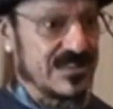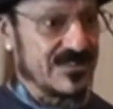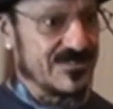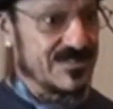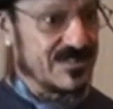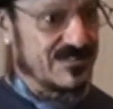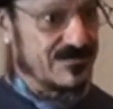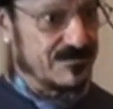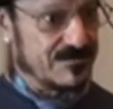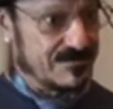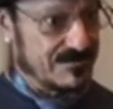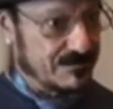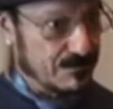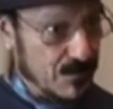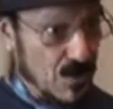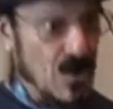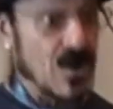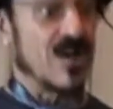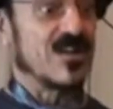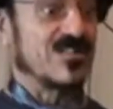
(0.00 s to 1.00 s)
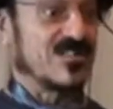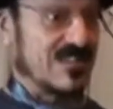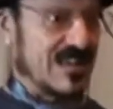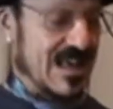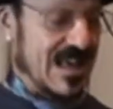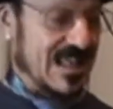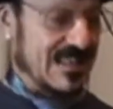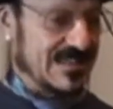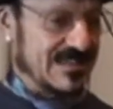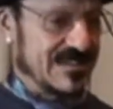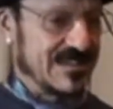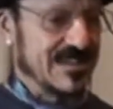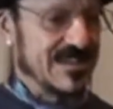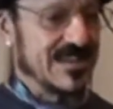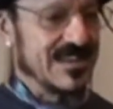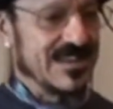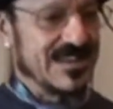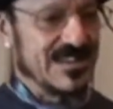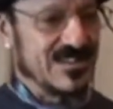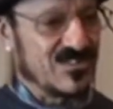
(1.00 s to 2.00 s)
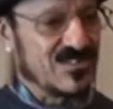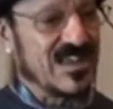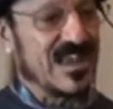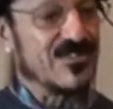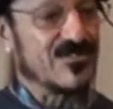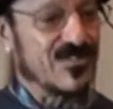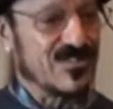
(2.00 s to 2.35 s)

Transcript: even more solid. In San